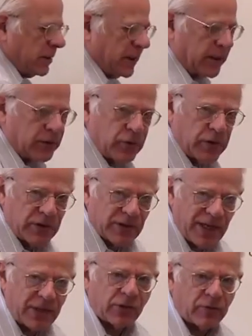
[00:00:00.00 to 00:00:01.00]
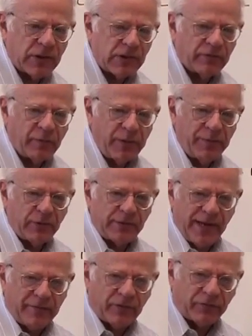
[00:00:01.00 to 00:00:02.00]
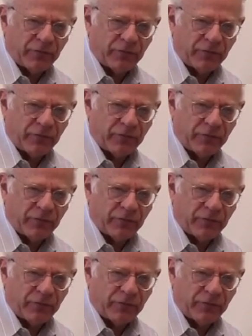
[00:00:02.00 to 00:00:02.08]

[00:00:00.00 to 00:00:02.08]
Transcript: And it took centuries for people to have the